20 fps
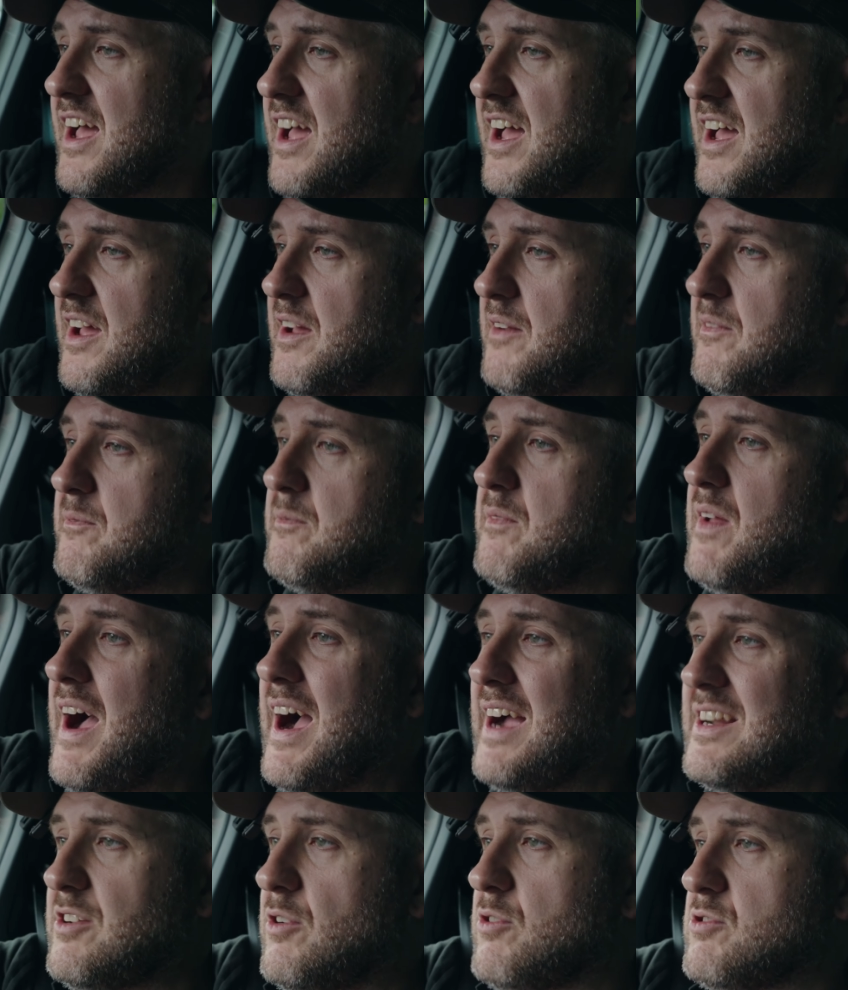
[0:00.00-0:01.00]

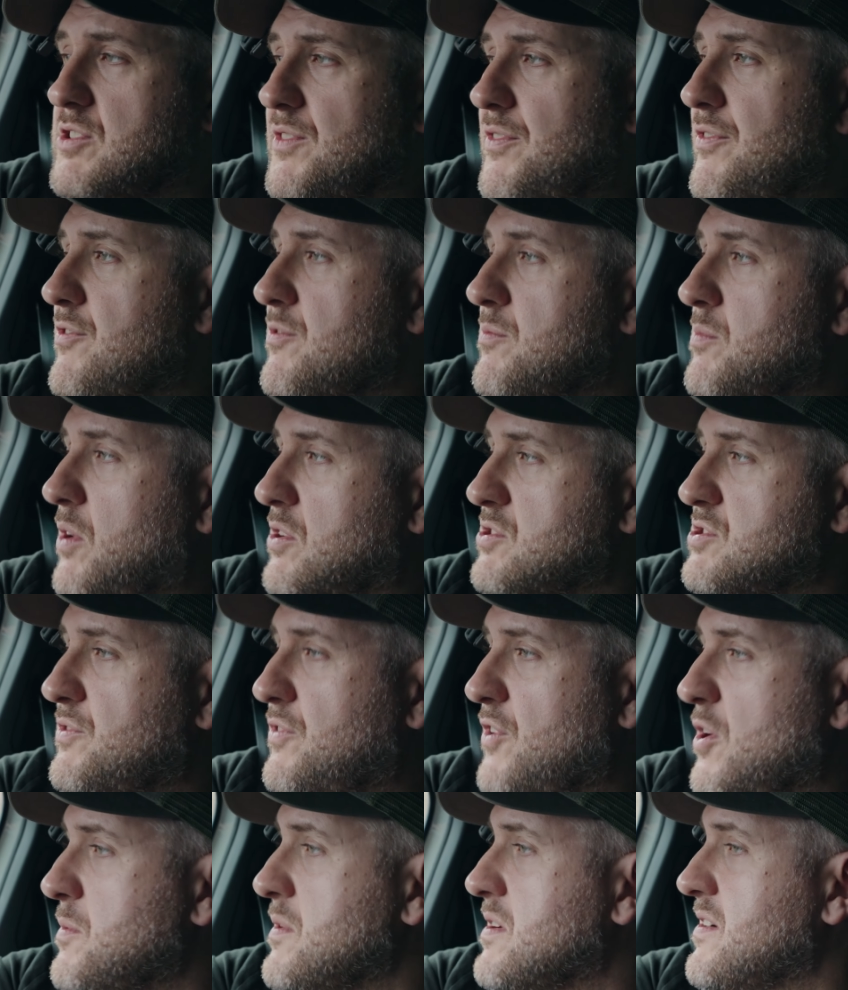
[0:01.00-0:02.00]
I don't suffer from
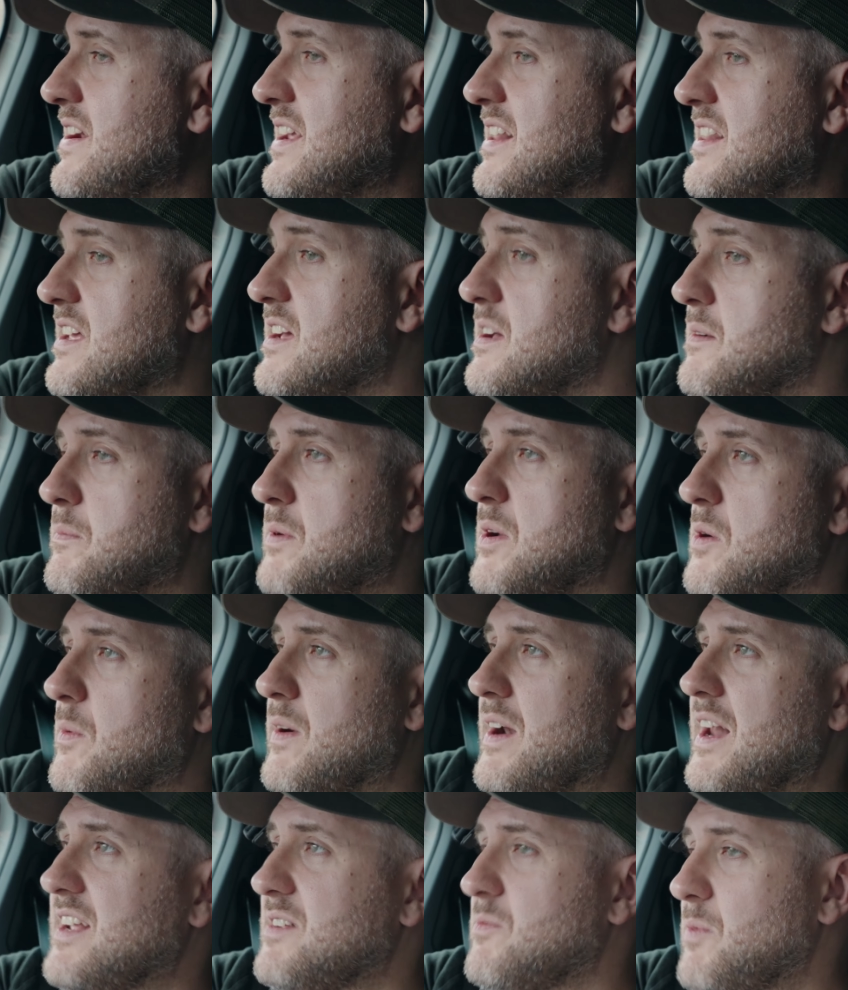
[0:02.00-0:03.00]
claustrophobia either, but
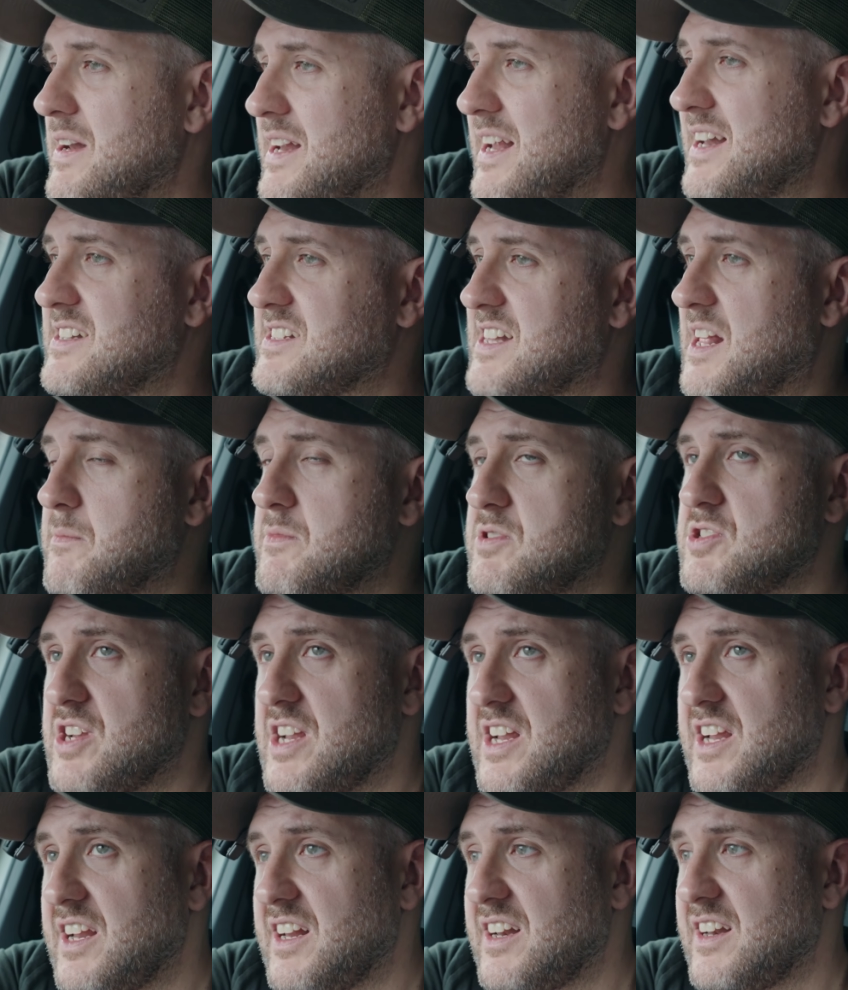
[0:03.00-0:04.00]
when I went into that
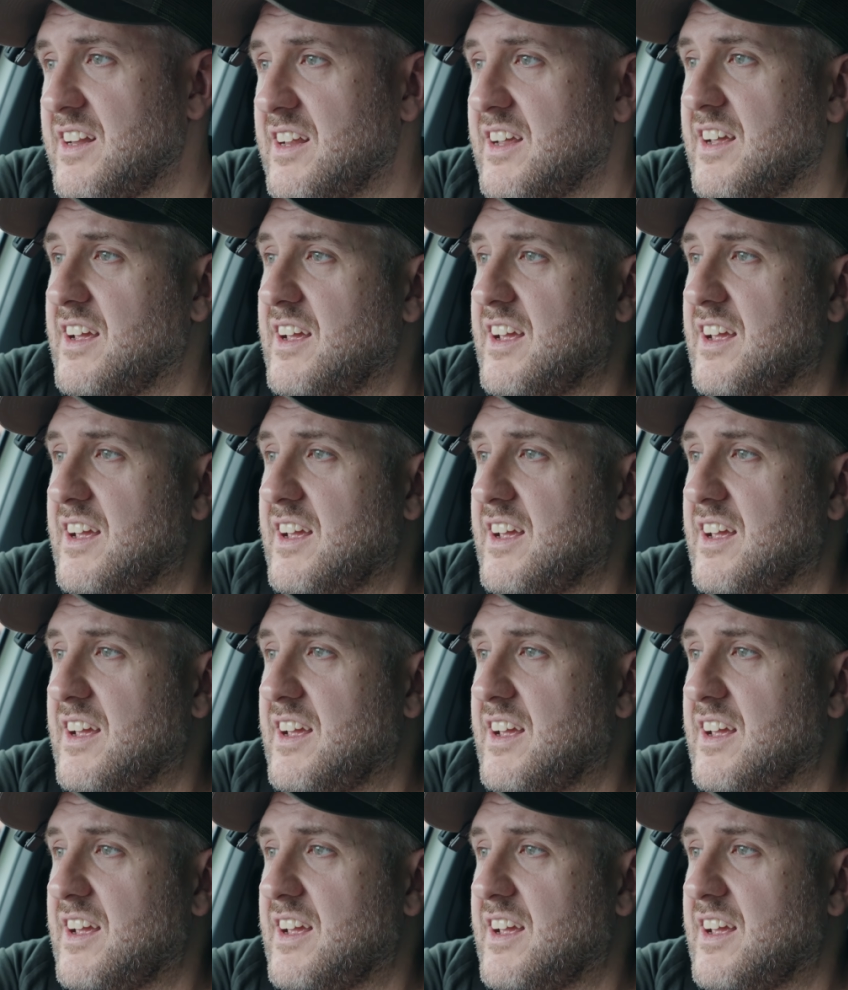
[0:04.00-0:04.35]
machine,